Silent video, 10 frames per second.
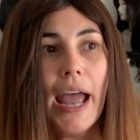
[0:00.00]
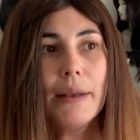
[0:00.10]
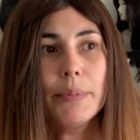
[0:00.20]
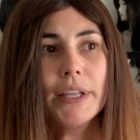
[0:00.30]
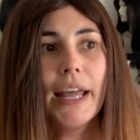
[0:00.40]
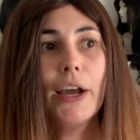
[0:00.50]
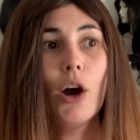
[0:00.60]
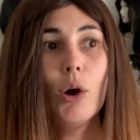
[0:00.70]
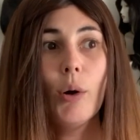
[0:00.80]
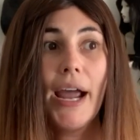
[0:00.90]
and be like,
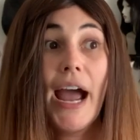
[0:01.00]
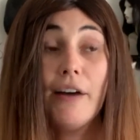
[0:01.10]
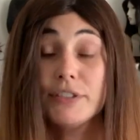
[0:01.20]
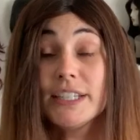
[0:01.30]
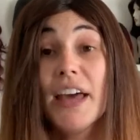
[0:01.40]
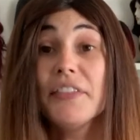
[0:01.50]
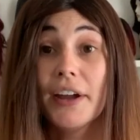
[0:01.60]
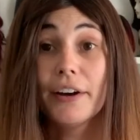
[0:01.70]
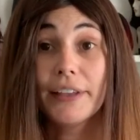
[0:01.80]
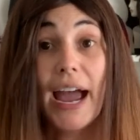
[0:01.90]
oh, I have to get
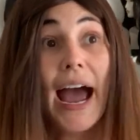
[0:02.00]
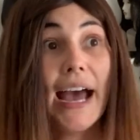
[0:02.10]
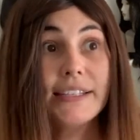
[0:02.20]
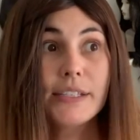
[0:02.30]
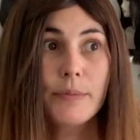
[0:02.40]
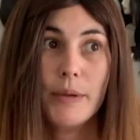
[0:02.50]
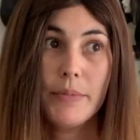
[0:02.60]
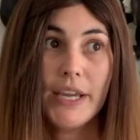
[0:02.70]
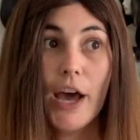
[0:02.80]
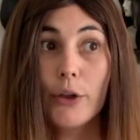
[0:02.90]
there, that has to be
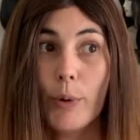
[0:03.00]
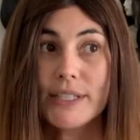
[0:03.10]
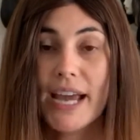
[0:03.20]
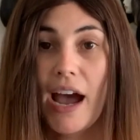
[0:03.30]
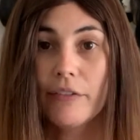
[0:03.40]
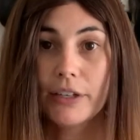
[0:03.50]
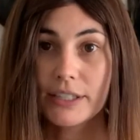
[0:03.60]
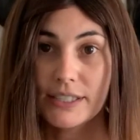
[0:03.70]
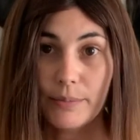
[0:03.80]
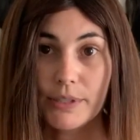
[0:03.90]
me, otherwise I haven't
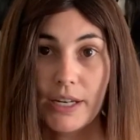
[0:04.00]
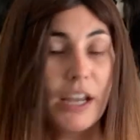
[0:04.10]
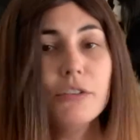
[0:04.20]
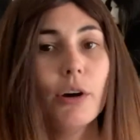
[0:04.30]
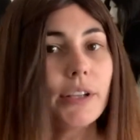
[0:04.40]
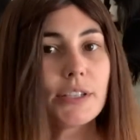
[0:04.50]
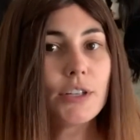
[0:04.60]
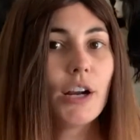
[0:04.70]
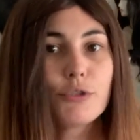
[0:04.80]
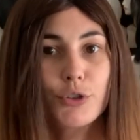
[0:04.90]
accepted it. No, that's
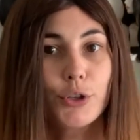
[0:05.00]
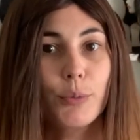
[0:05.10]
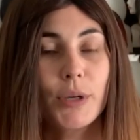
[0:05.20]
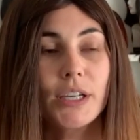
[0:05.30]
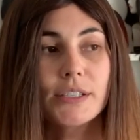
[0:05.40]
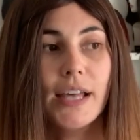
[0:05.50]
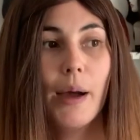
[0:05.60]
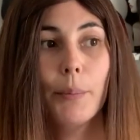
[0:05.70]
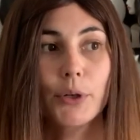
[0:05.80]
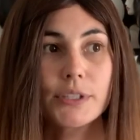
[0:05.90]
not true, because
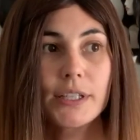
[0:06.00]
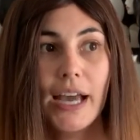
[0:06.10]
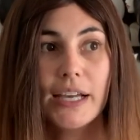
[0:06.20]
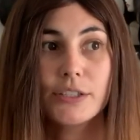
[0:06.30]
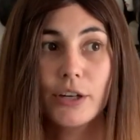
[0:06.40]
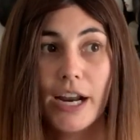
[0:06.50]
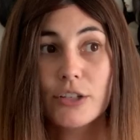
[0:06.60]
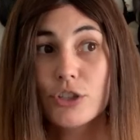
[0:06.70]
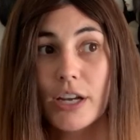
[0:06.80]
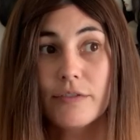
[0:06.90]
that person that has their
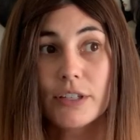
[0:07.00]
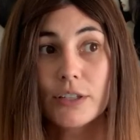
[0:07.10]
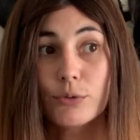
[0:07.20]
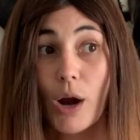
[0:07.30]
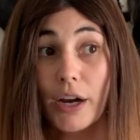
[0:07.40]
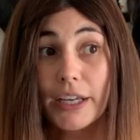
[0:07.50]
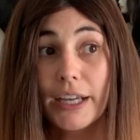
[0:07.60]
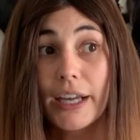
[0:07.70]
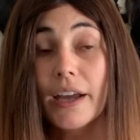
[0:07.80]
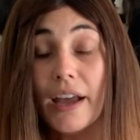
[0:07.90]
head shaved and is rocking
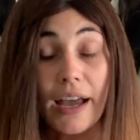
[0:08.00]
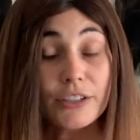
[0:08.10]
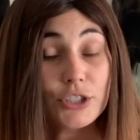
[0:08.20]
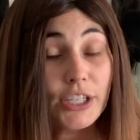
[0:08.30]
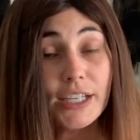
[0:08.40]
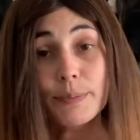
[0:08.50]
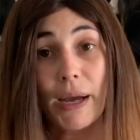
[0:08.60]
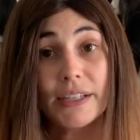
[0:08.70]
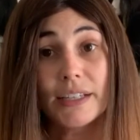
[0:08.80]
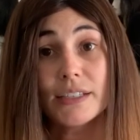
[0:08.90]
it, she has
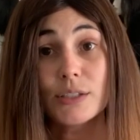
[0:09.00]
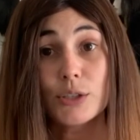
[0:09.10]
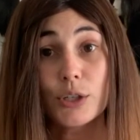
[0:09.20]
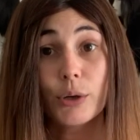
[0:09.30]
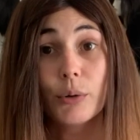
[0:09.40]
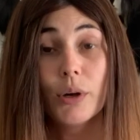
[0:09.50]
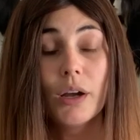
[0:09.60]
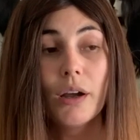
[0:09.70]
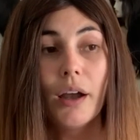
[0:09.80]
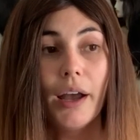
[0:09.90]
bad days too.
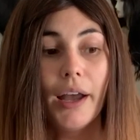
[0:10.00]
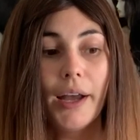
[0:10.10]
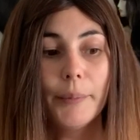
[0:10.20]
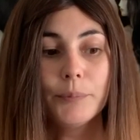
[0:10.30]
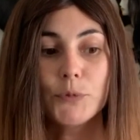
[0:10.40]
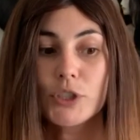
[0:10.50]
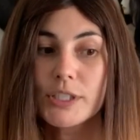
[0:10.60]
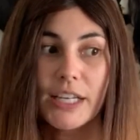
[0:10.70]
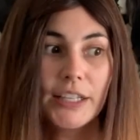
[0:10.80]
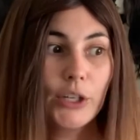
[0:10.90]

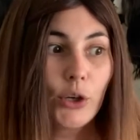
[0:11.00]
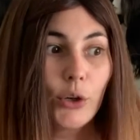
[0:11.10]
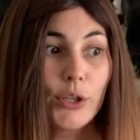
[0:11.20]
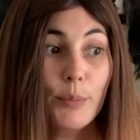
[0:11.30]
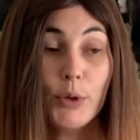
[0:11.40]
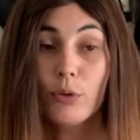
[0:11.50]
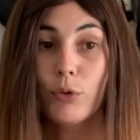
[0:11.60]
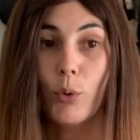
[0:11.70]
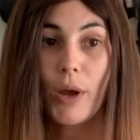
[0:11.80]
Just like that girl in the beautiful